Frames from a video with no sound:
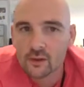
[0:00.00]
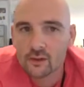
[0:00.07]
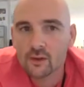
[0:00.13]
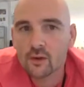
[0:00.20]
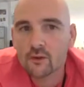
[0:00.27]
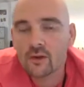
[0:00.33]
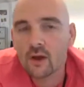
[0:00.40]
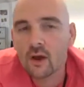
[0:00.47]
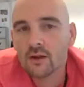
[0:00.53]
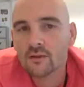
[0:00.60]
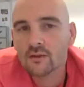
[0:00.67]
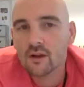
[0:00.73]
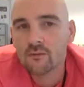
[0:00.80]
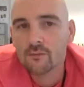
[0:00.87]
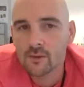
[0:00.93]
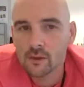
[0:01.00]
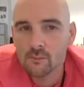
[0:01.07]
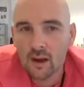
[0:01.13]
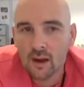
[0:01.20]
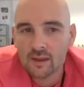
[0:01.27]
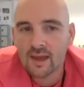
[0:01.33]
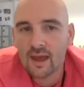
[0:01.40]
You know, the kind of stuff that you
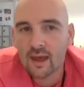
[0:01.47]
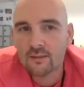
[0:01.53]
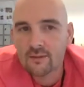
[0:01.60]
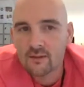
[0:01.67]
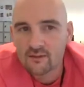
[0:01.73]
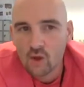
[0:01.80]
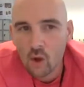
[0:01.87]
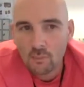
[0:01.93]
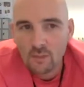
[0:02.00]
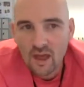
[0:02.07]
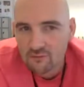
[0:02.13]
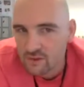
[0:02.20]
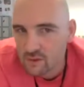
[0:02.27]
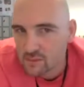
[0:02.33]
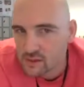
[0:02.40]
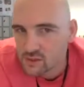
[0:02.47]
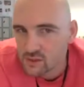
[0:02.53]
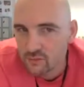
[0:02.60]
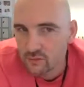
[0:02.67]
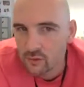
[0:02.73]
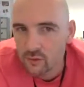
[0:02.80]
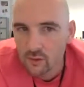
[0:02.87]
might get in this top left
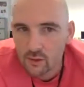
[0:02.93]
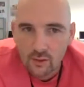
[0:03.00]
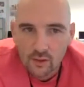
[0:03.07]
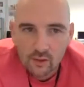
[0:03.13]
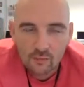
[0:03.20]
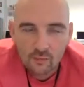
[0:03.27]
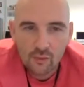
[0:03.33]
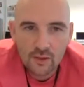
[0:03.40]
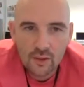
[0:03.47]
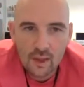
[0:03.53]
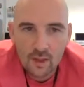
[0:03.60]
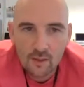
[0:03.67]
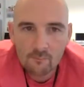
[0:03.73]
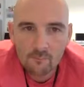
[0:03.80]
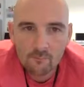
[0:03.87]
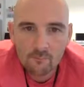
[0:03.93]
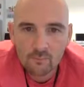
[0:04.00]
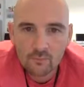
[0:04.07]
image, the kind